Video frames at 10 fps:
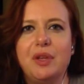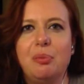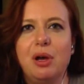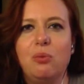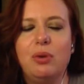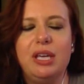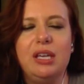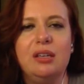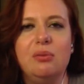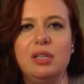but
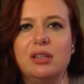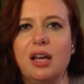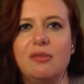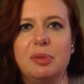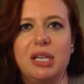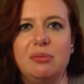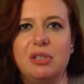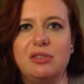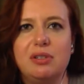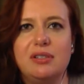we we love playing
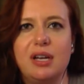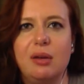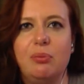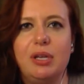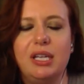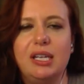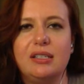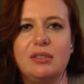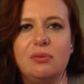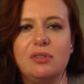mystery skype we
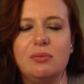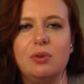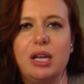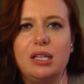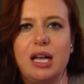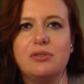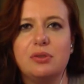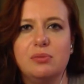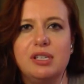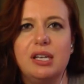connected with some great
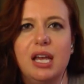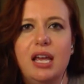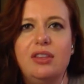classrooms and